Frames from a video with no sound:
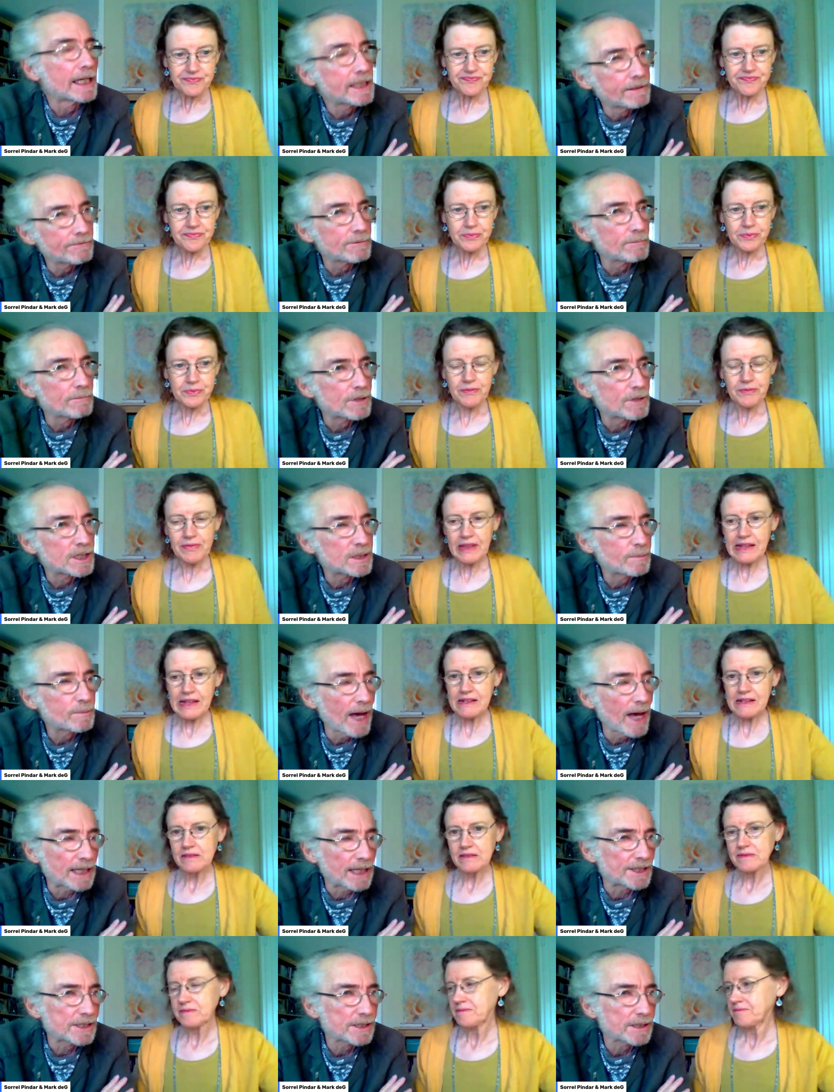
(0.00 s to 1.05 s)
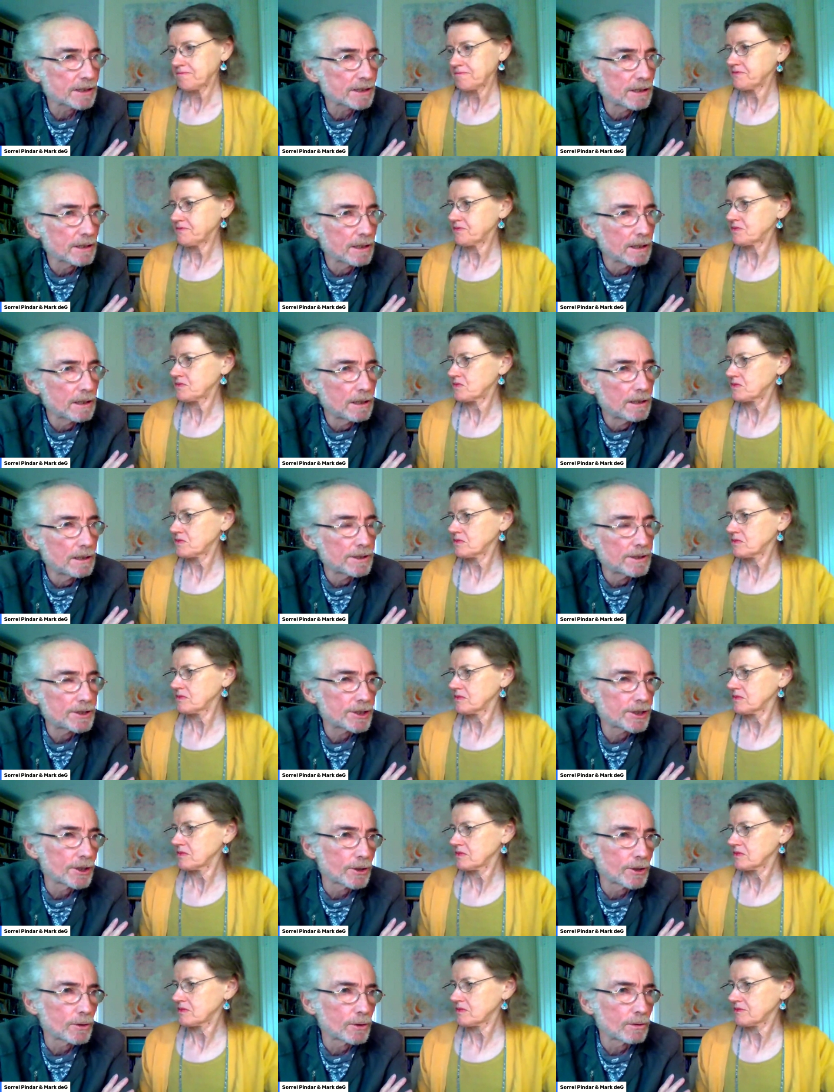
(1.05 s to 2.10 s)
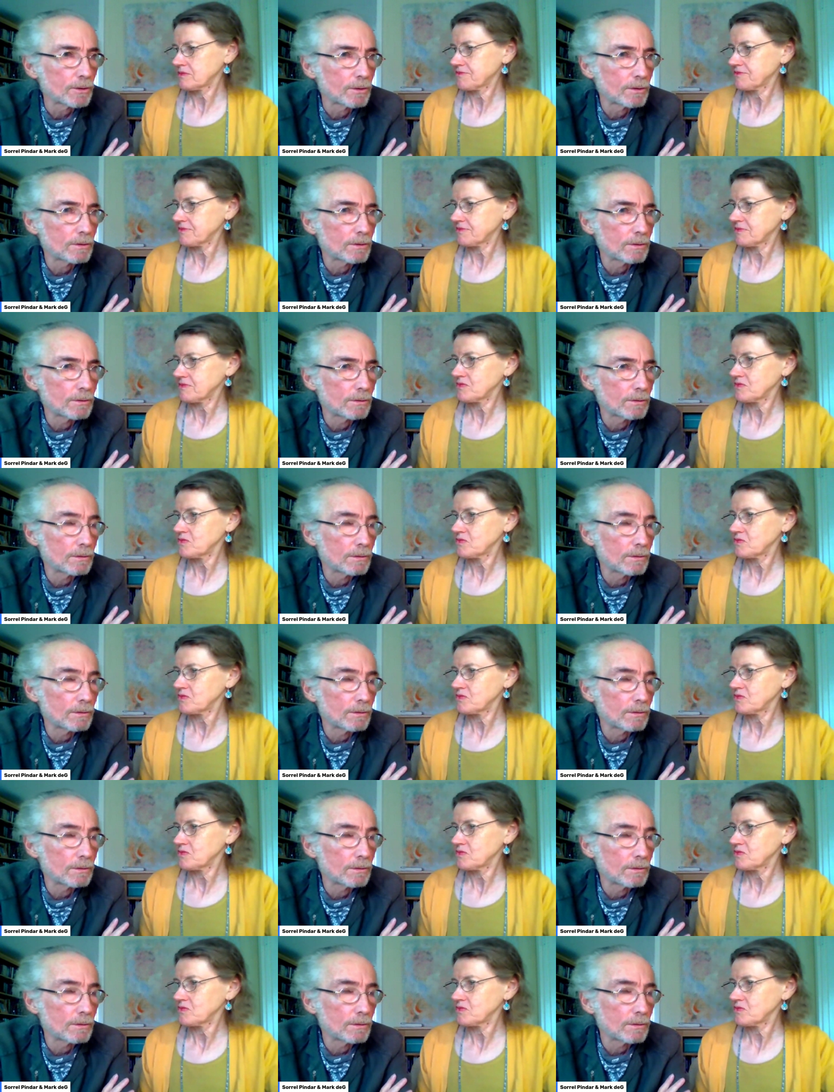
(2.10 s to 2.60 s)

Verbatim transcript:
Speaker 1: and give them the space to